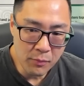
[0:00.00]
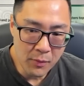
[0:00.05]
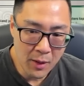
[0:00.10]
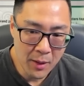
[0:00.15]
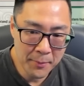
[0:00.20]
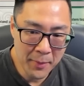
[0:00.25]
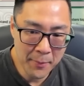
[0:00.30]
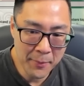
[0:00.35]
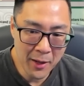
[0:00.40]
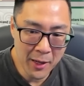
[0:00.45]

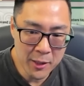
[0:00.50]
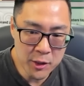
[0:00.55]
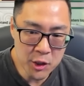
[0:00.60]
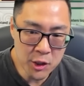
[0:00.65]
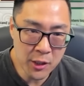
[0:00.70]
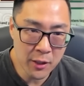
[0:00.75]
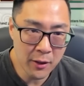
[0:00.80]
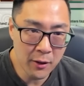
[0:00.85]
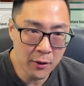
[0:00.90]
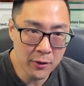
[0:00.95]
Maybe I just
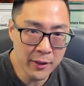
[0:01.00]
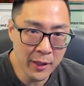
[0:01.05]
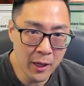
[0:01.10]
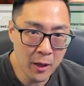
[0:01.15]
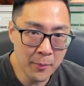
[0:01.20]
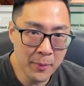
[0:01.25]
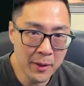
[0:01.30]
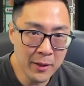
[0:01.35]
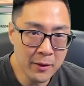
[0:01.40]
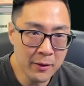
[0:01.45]
cut all the
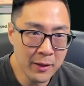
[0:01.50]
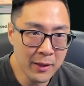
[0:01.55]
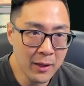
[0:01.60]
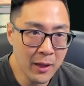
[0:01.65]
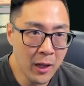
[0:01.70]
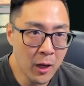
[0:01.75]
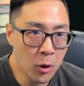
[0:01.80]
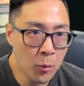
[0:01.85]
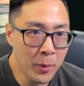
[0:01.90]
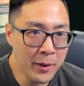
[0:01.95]

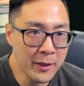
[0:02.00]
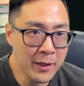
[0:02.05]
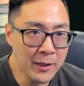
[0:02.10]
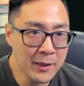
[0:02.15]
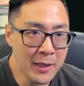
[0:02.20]
airbending